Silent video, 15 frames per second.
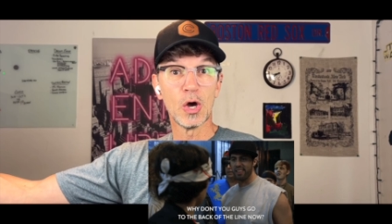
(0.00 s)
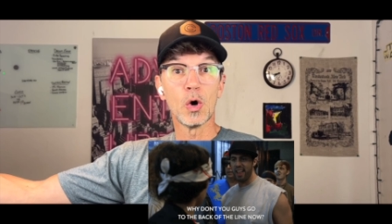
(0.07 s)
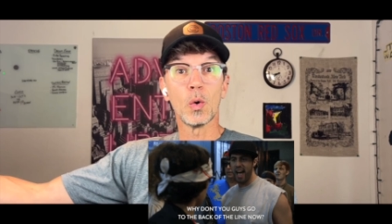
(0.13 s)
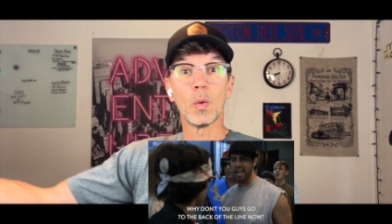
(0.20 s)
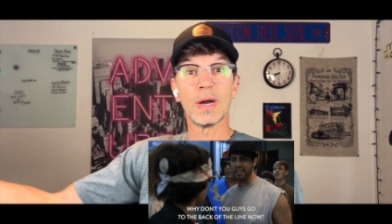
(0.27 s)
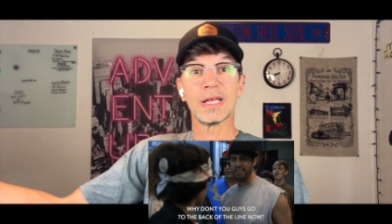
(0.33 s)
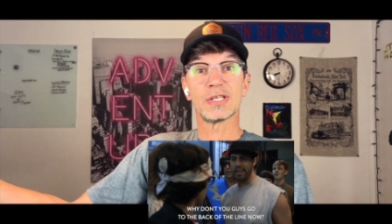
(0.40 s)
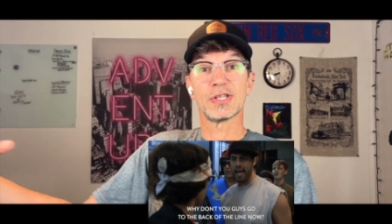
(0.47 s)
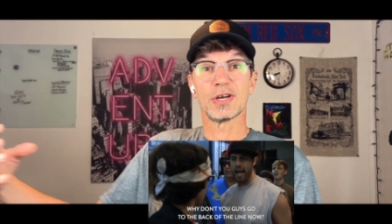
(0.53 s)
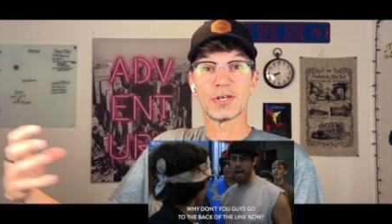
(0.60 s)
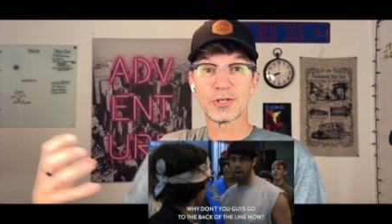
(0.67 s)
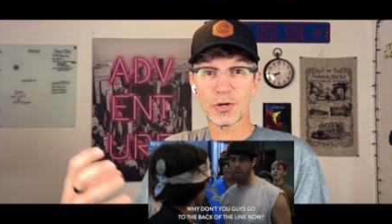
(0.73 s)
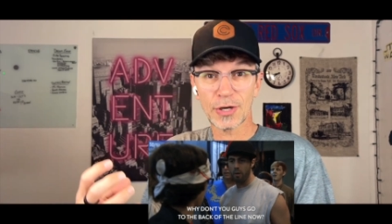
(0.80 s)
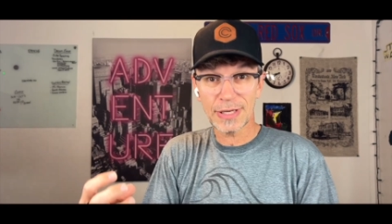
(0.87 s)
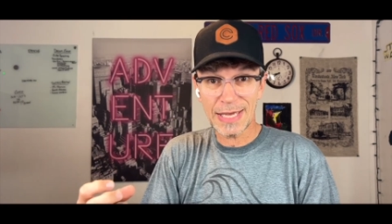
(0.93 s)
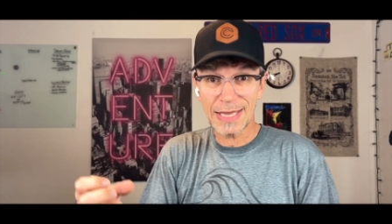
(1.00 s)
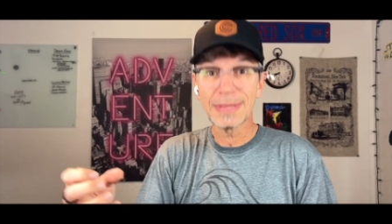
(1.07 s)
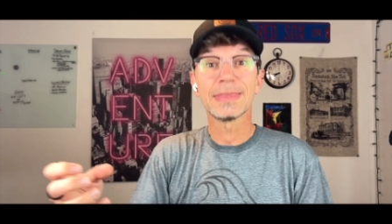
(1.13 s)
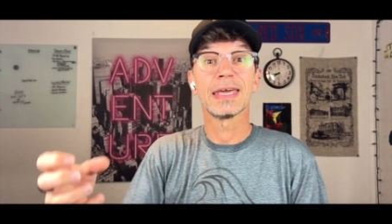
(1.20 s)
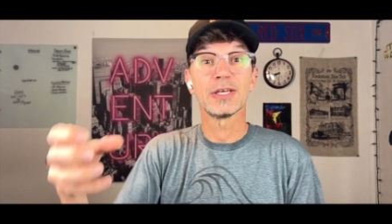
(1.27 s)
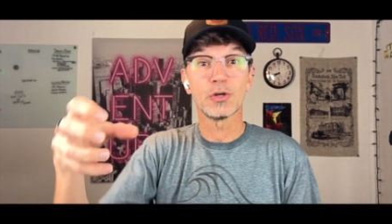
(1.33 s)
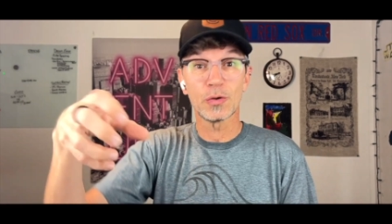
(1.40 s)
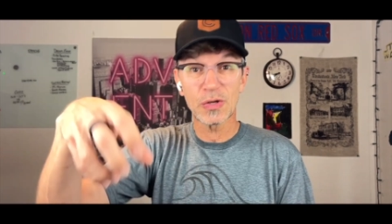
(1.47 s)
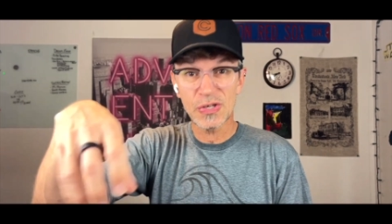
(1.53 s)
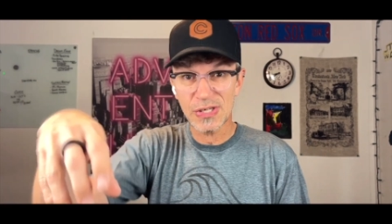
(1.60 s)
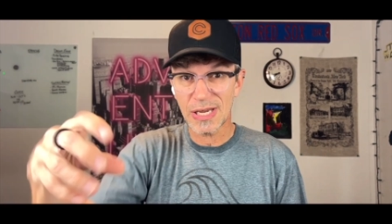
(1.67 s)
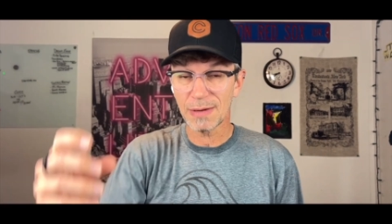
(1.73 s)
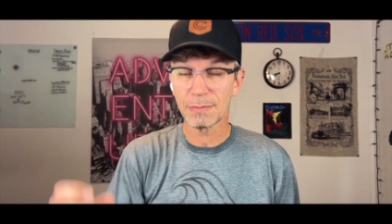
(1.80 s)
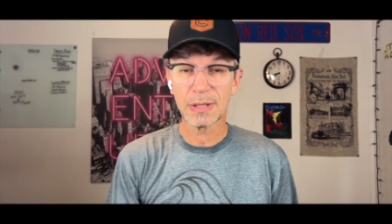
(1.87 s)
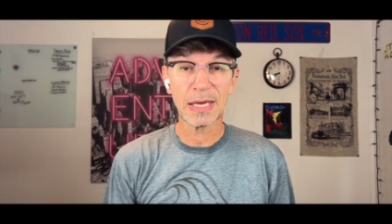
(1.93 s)
When it's their turn again, they do the
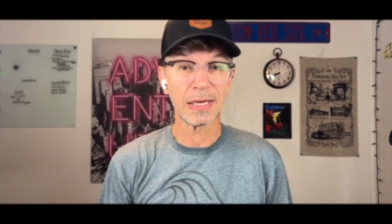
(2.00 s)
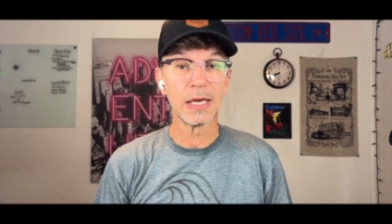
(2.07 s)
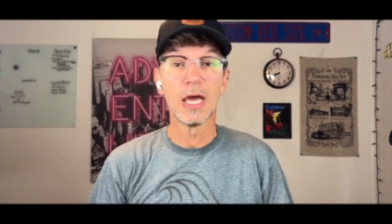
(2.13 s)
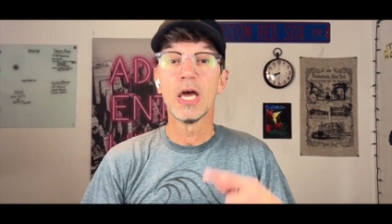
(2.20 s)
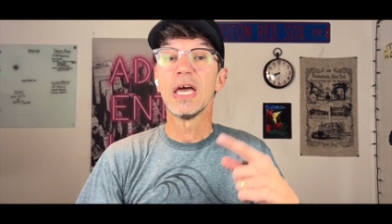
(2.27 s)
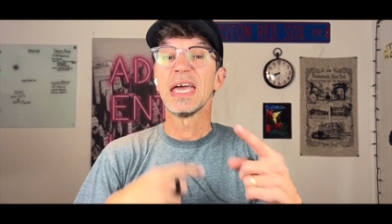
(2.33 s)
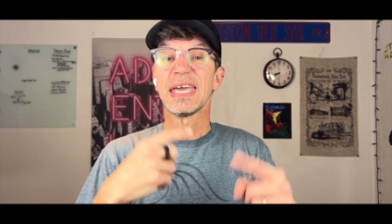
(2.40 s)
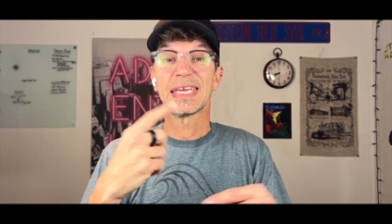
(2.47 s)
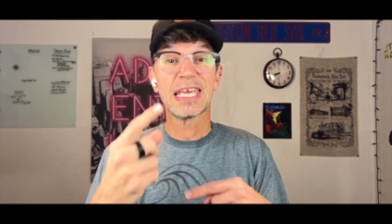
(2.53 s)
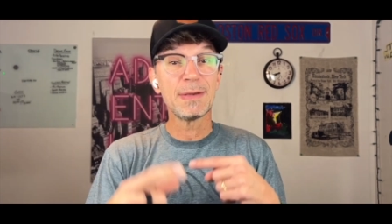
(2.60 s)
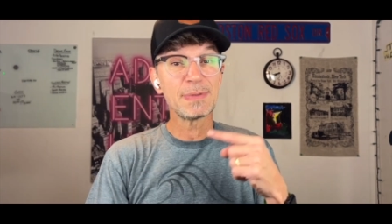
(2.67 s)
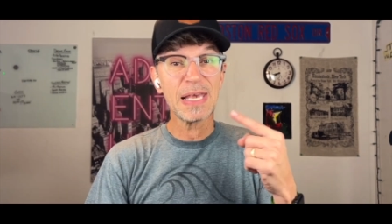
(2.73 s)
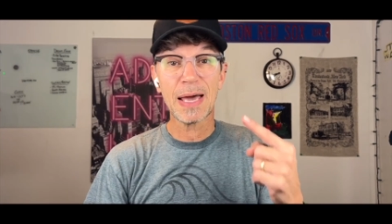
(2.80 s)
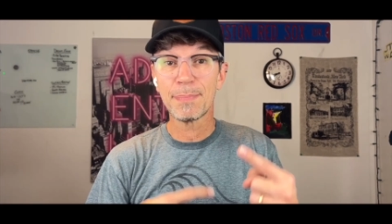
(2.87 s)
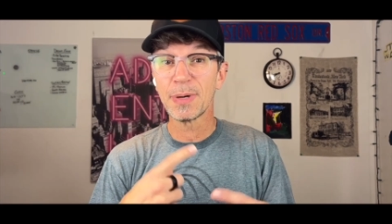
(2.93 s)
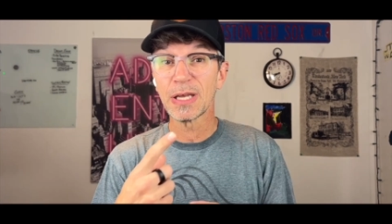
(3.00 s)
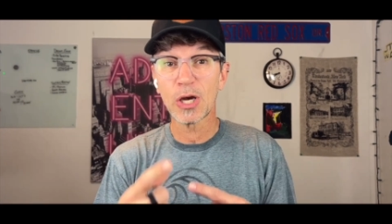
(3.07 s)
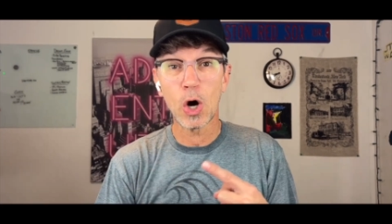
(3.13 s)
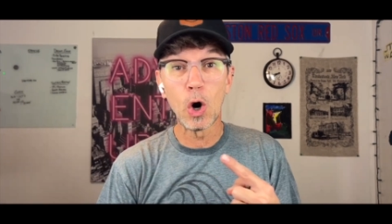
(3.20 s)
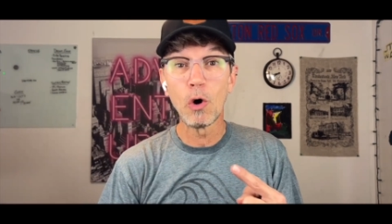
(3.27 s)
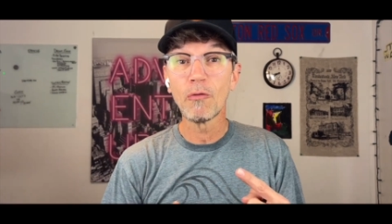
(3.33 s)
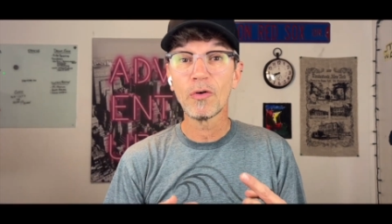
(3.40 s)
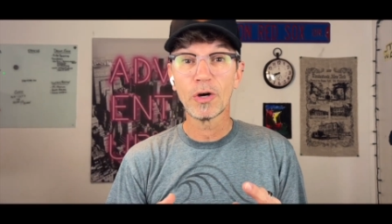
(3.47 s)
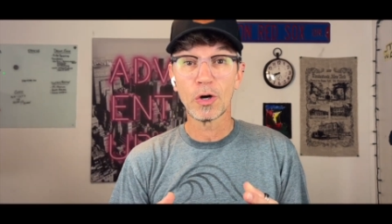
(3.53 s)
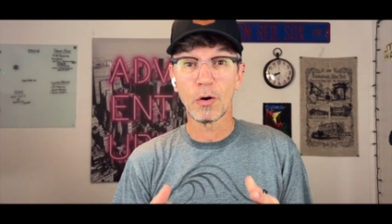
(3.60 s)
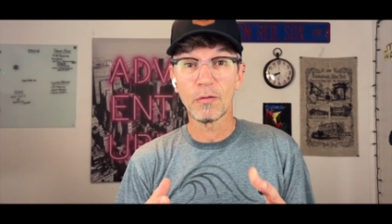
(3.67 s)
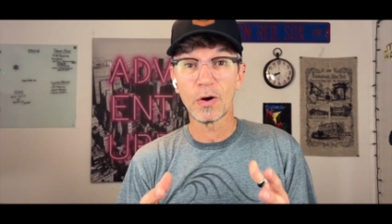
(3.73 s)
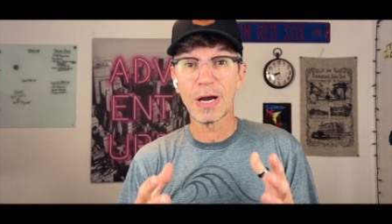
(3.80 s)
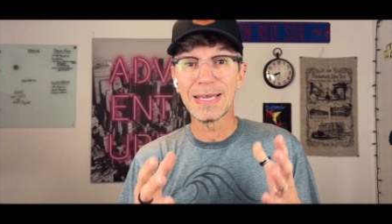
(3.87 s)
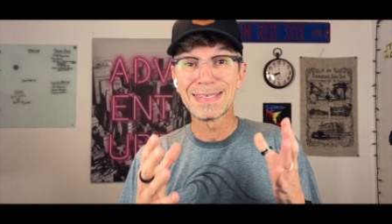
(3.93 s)
same thing. It keeps happening over and
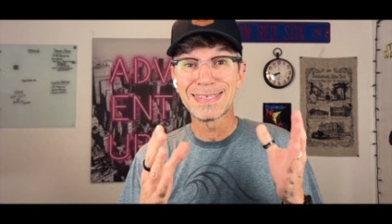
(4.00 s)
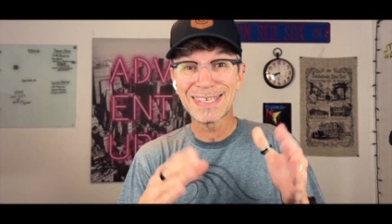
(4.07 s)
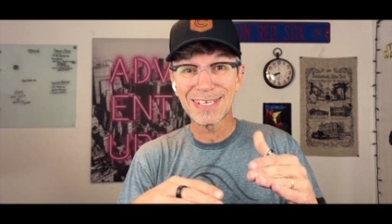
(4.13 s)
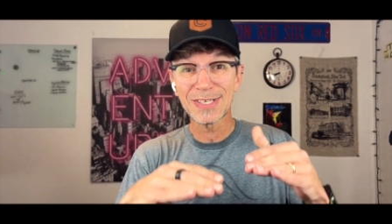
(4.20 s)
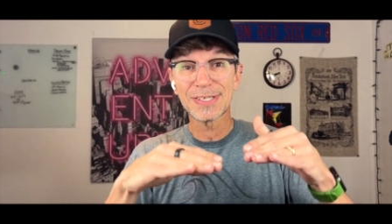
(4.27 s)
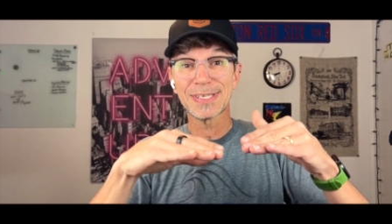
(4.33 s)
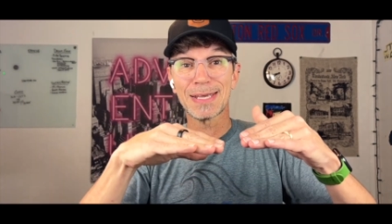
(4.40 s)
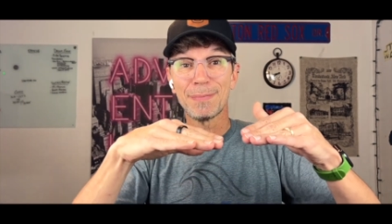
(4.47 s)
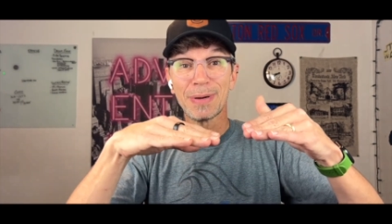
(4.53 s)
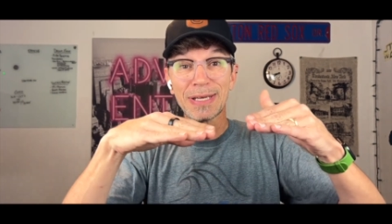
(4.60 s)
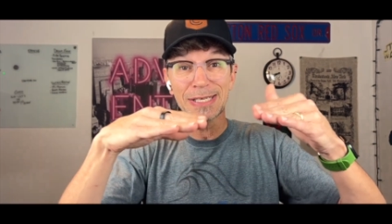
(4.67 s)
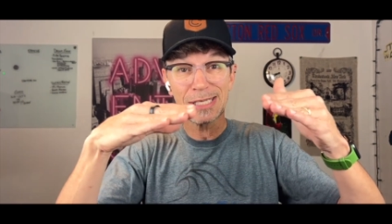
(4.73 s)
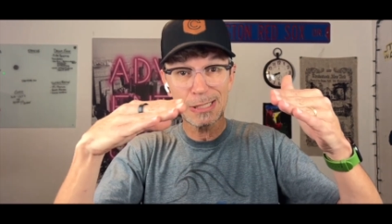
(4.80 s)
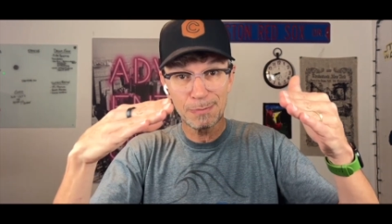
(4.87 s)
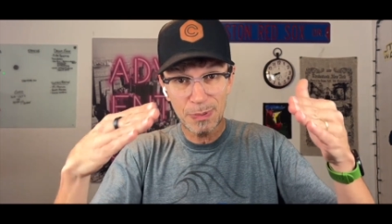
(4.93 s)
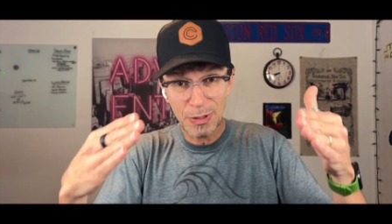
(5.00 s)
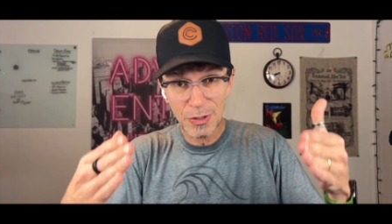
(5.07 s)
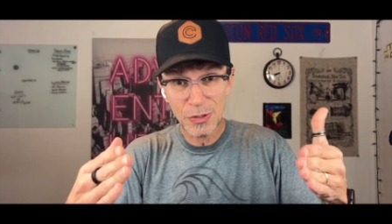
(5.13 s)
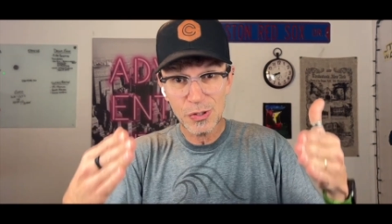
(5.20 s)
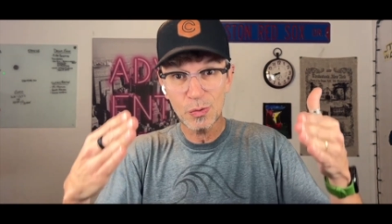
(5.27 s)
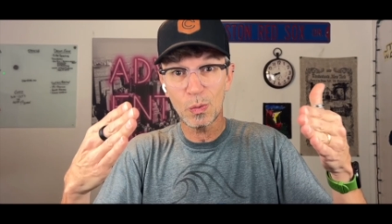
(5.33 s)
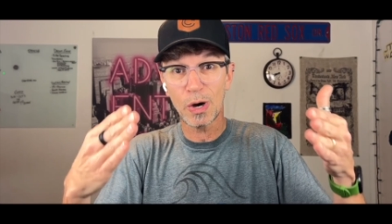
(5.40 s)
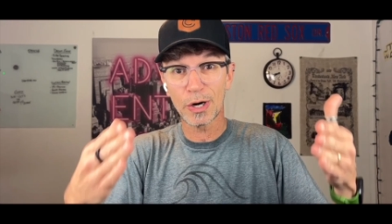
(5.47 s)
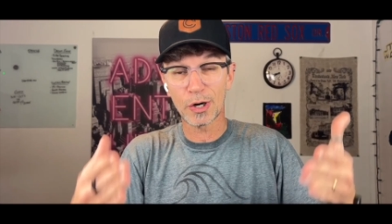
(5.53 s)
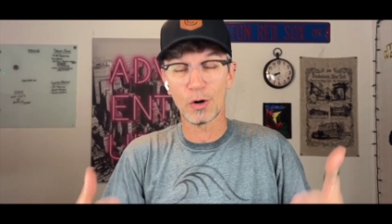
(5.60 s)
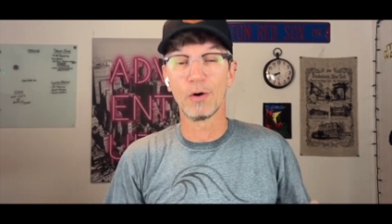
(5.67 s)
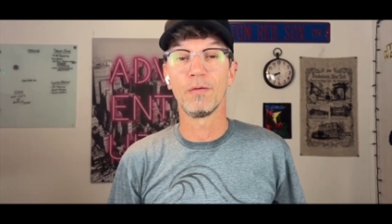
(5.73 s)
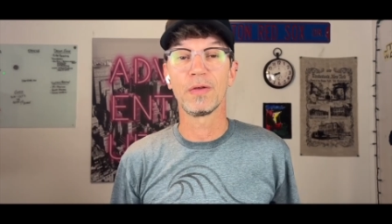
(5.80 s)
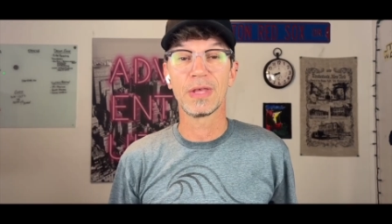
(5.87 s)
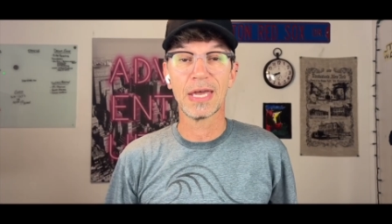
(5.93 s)
over until somebody spills the water
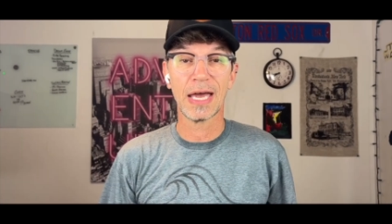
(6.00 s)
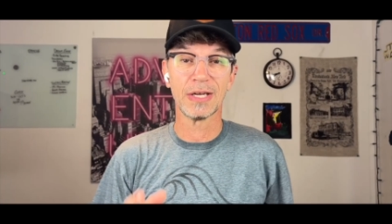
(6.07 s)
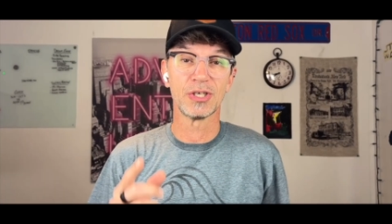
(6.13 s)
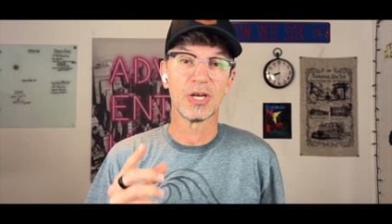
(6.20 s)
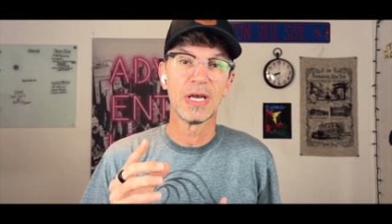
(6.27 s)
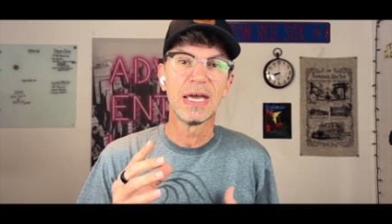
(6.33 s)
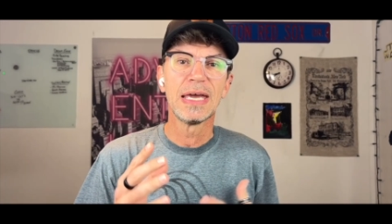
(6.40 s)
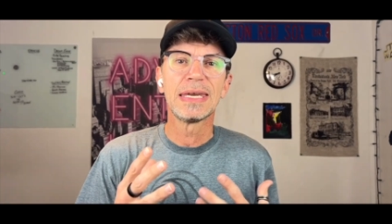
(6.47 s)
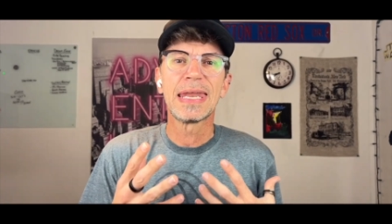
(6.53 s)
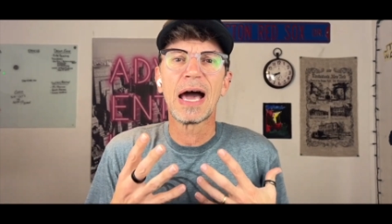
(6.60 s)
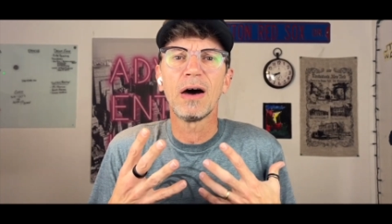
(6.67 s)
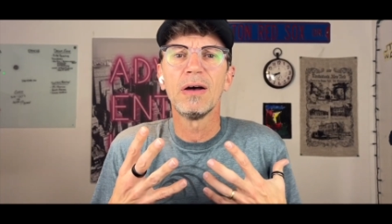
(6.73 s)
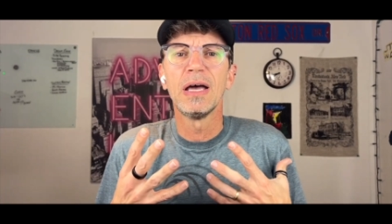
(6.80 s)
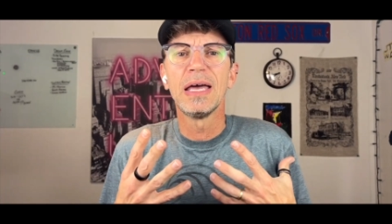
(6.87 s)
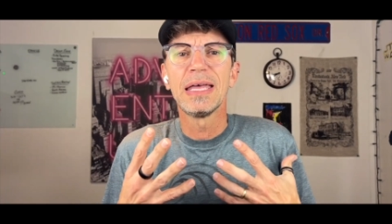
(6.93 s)
over the edge. Now,